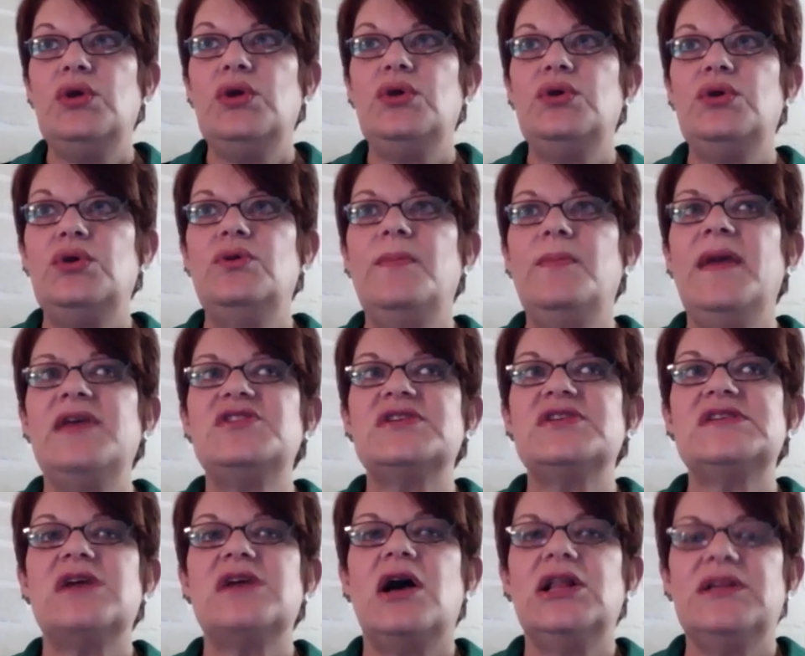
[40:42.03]
You may
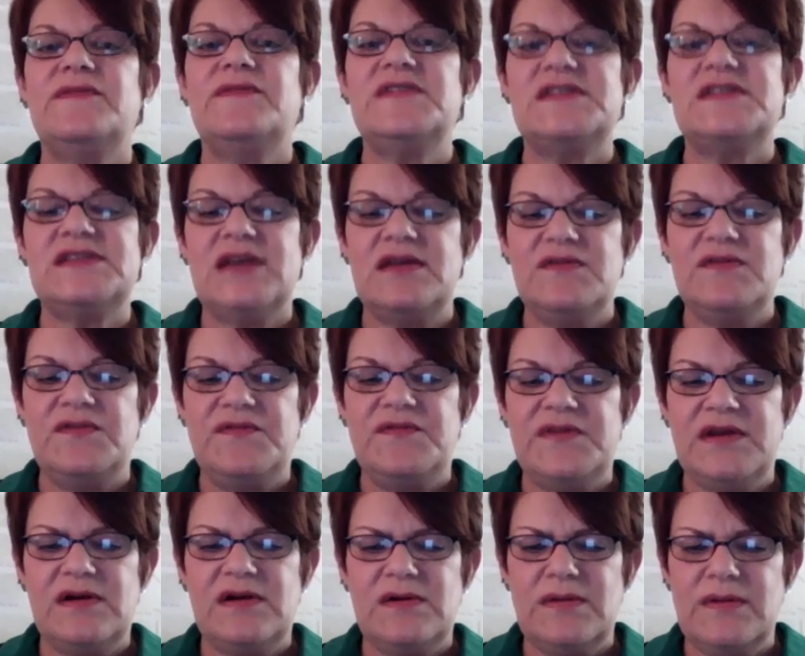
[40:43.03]
just all of a sudden
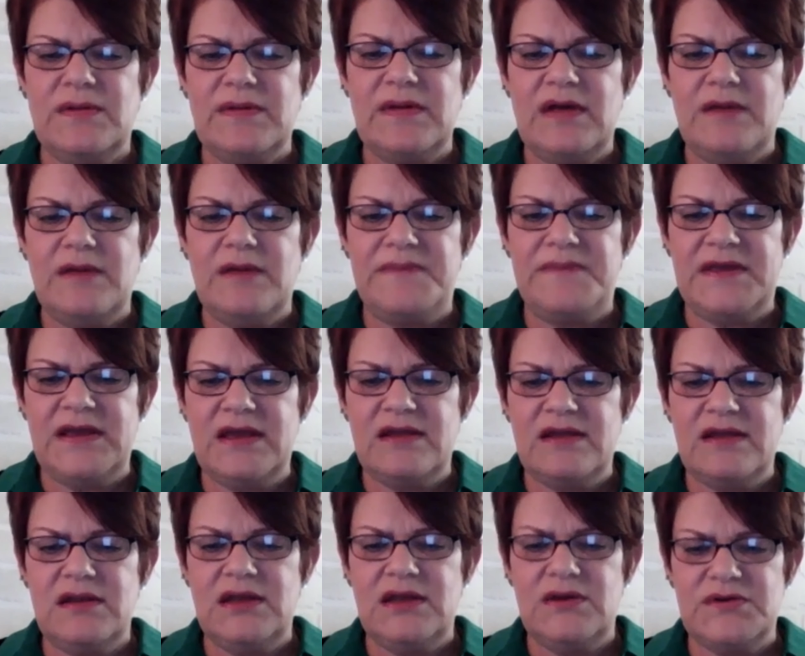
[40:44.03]
feel a pit
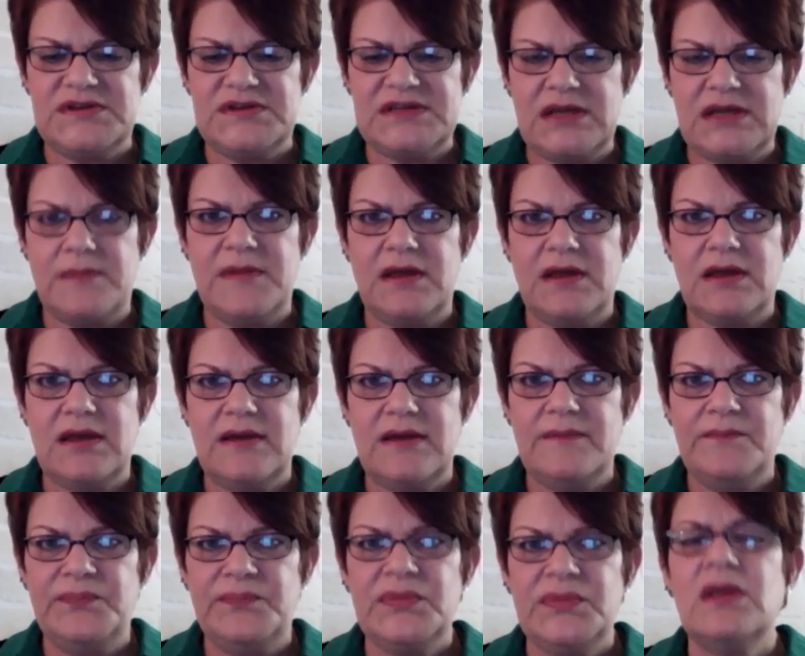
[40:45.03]
in your stomach.
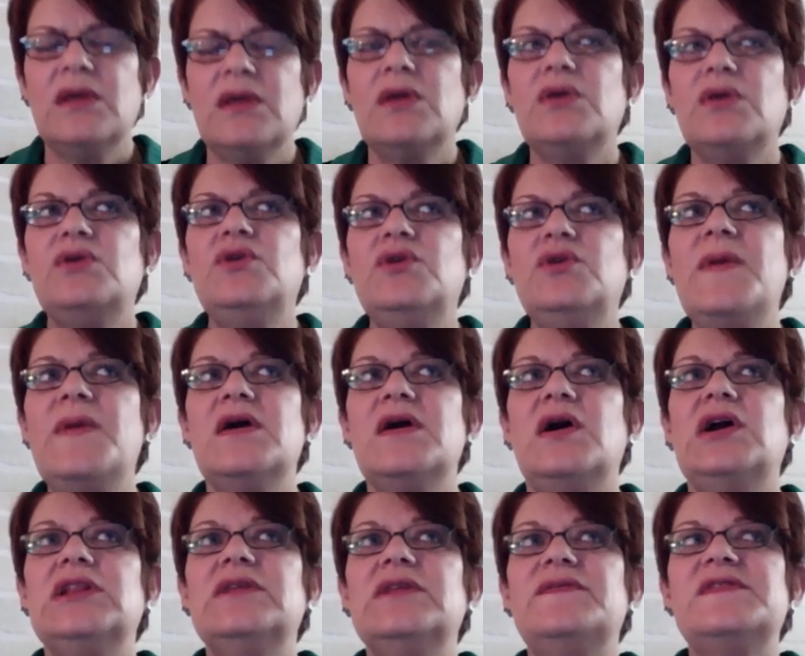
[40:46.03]
You may
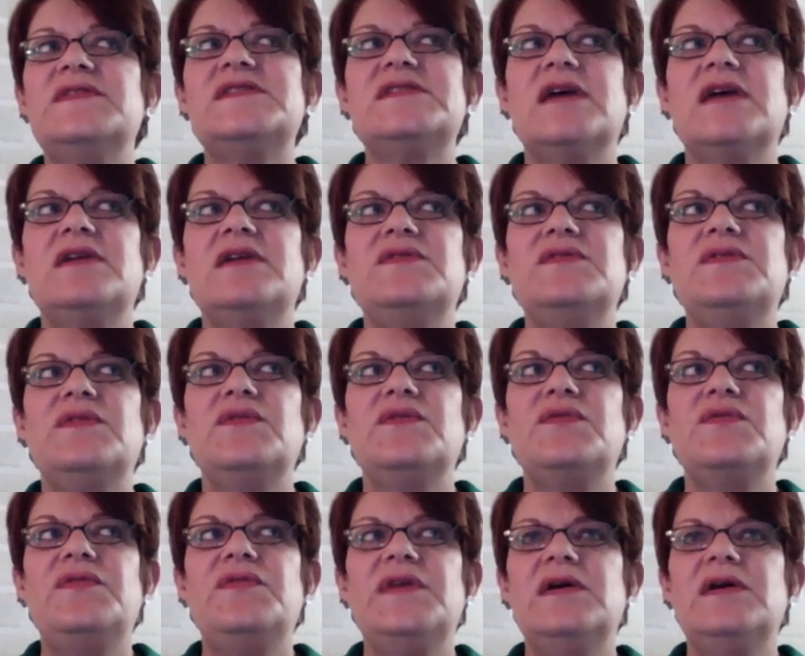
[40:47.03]
all of a sudden
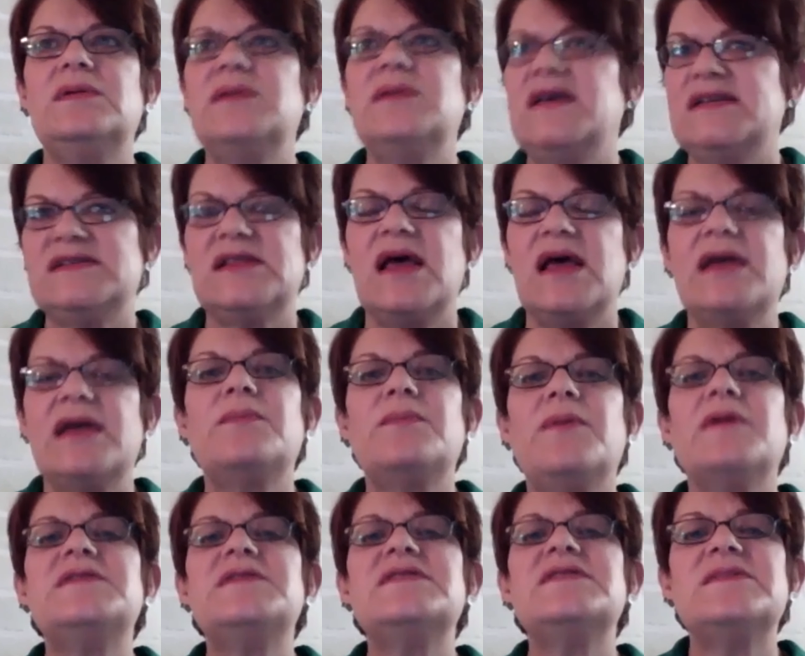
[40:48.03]
feel less like
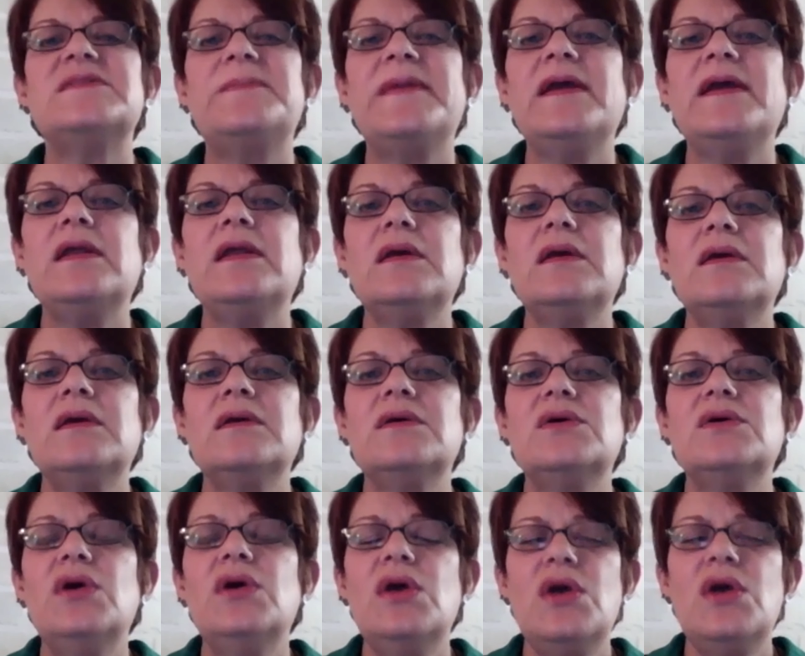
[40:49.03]
participating.
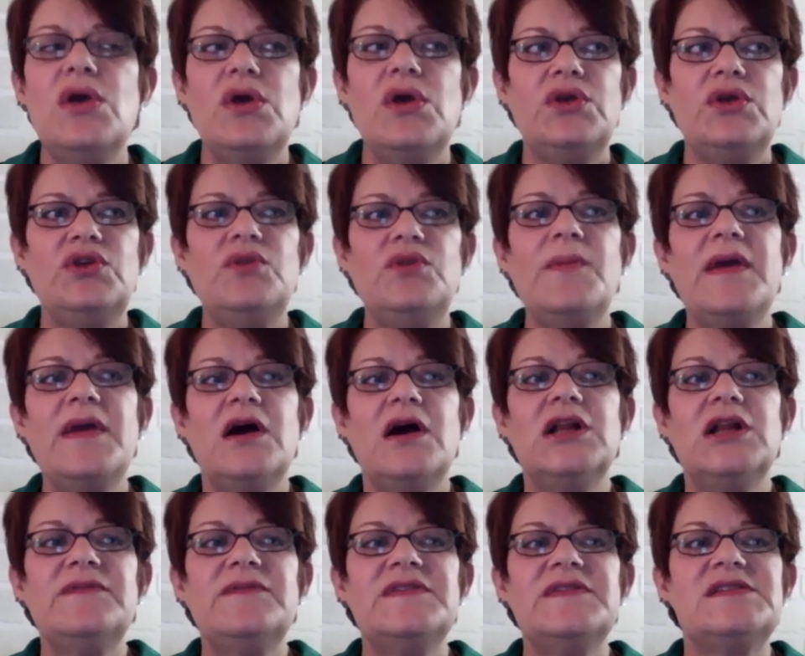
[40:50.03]
You may
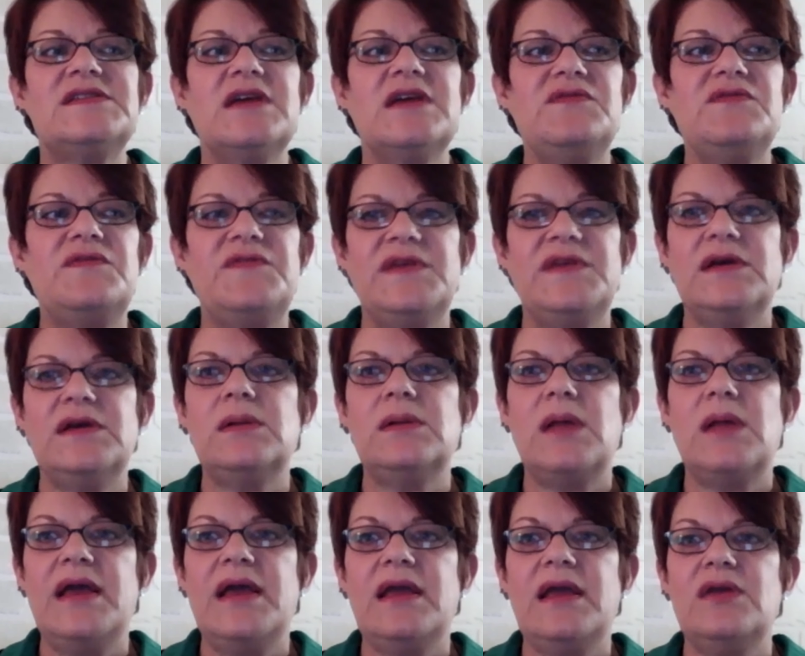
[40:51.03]
all of a sudden feel
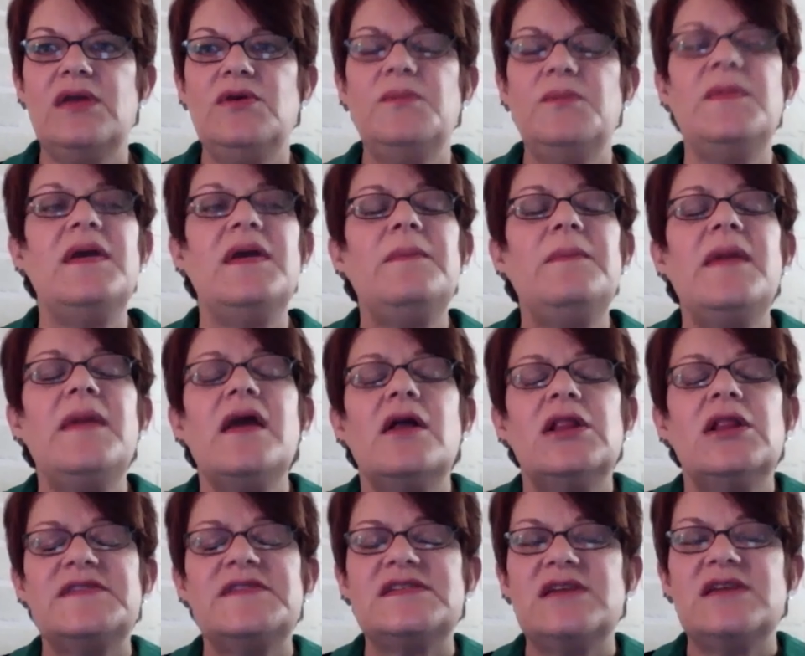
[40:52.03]
like, you may all
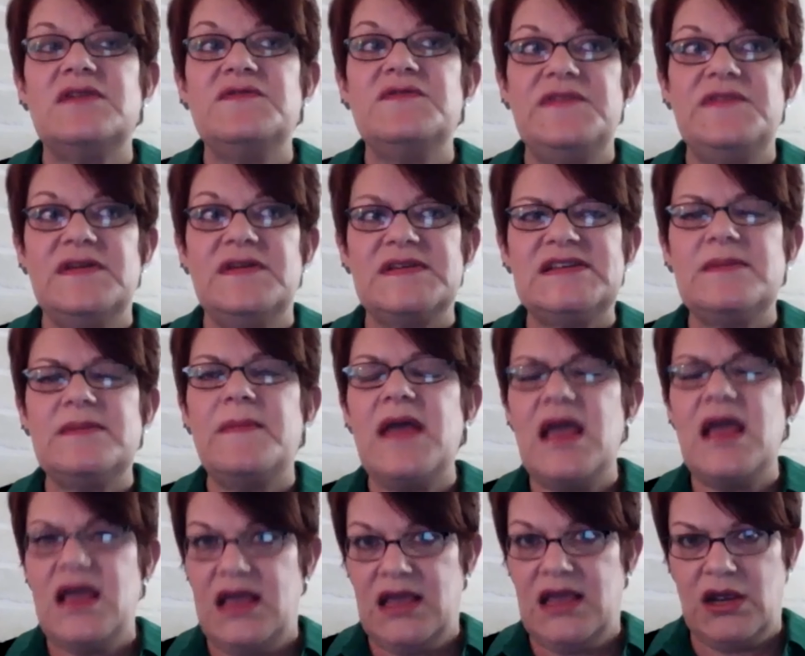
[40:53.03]
of a sudden feel some
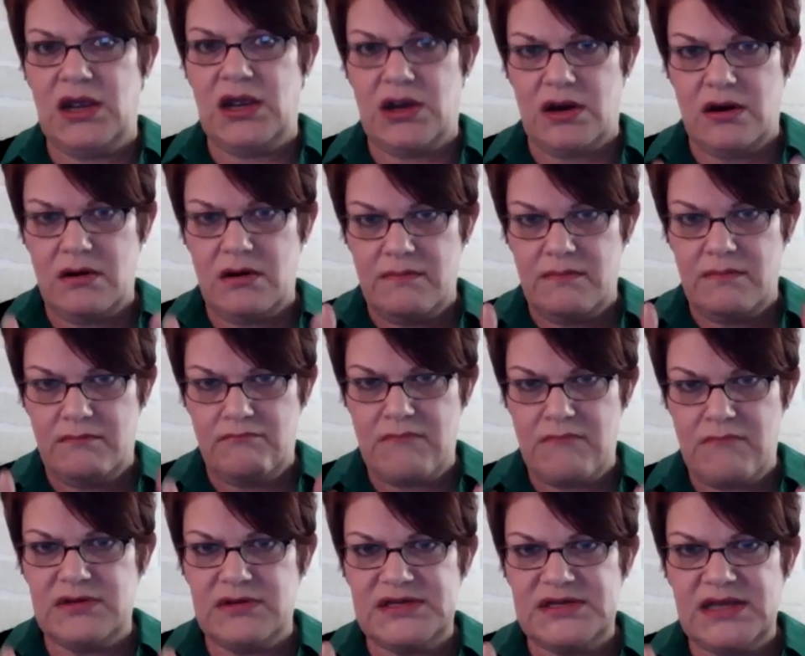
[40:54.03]
anger
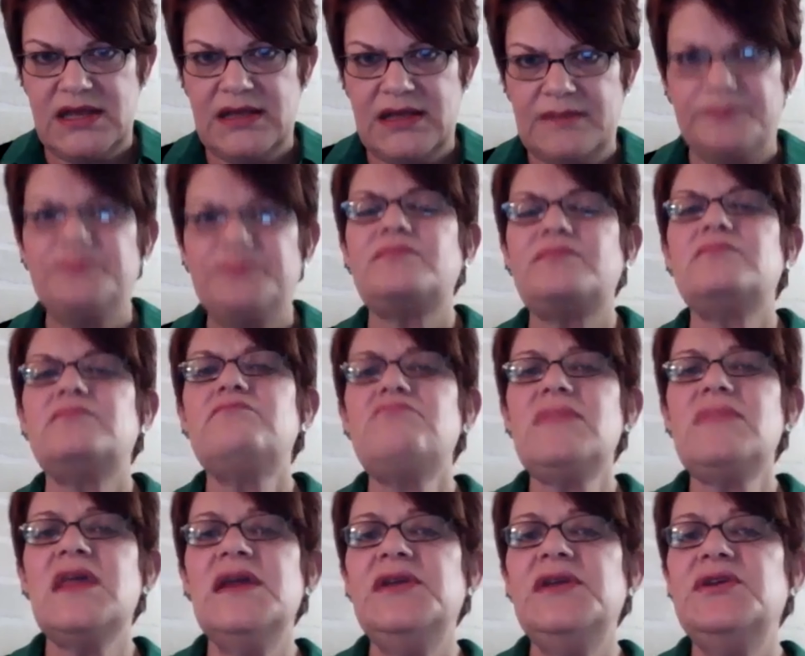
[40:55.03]
mounting
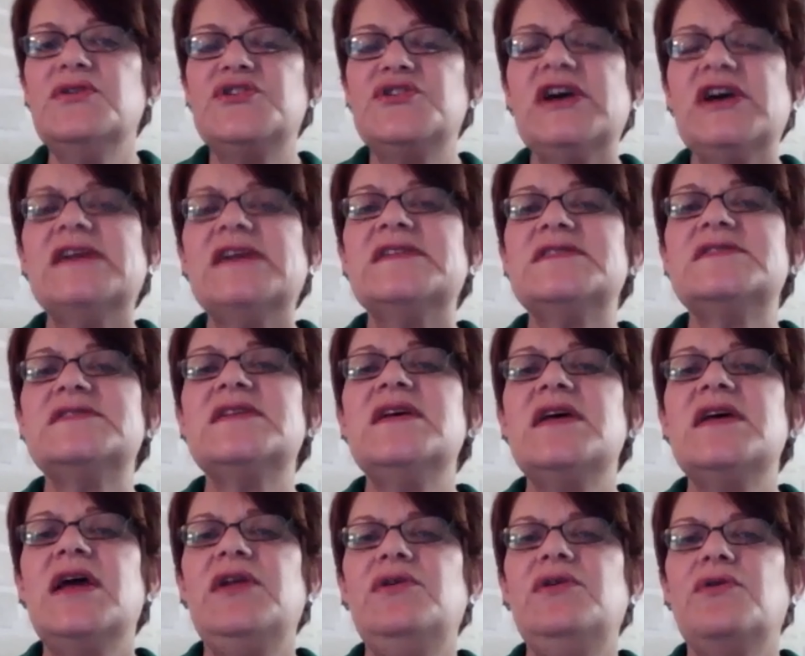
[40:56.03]
in your chest
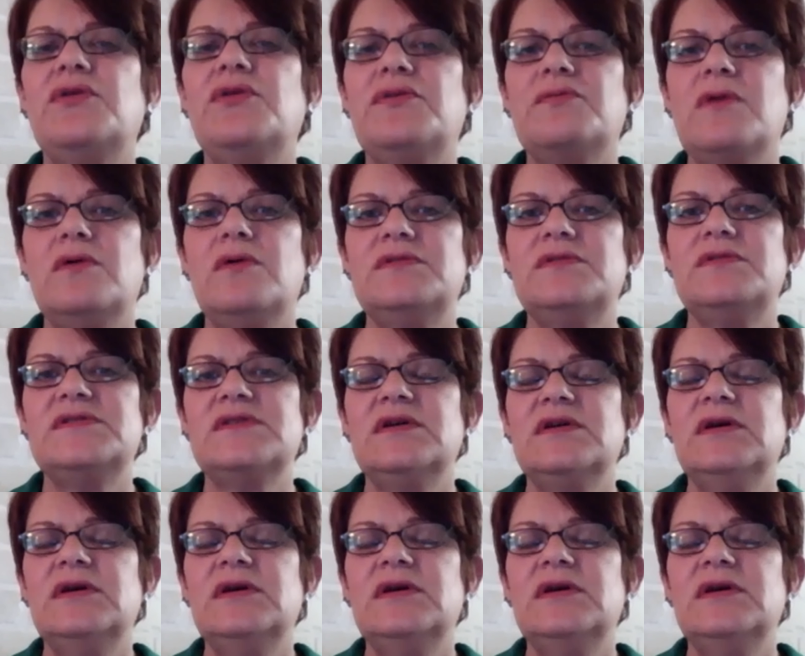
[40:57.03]
and your throat.